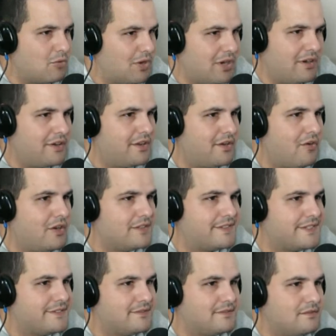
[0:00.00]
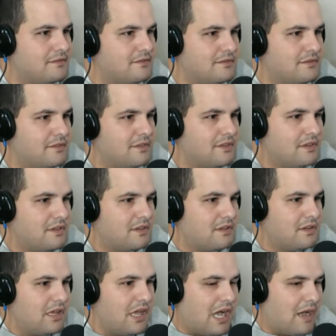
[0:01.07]
Where are you going to?
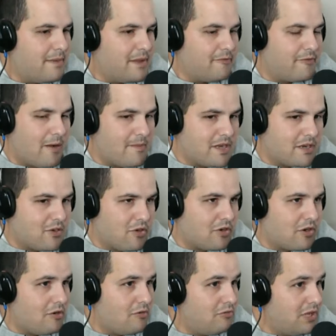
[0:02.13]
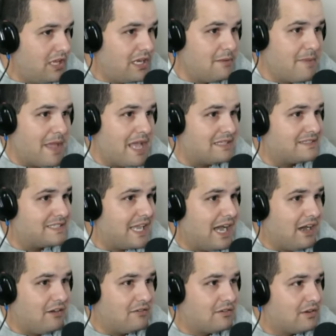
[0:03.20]
I mean, if I'm going to go to a really bad
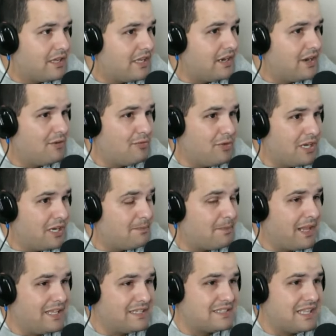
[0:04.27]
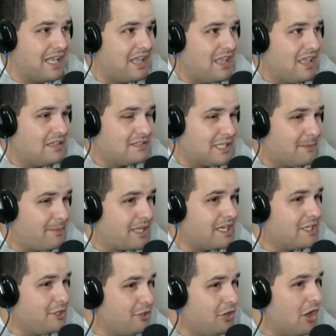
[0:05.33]
town in a really place that
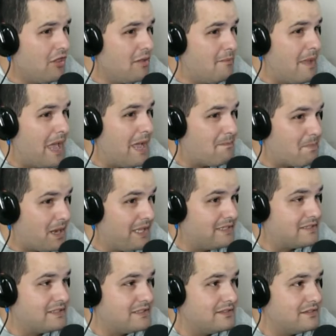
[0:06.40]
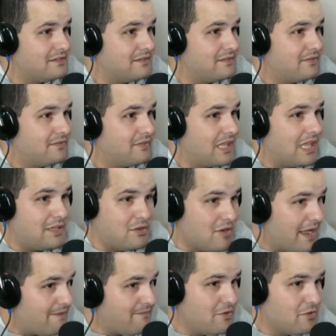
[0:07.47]
typically you know the bad places, and you
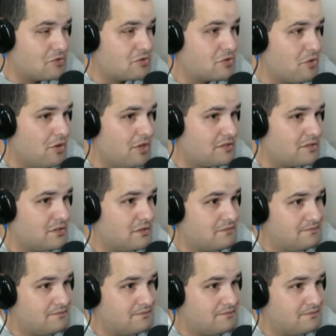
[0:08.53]
have no choice,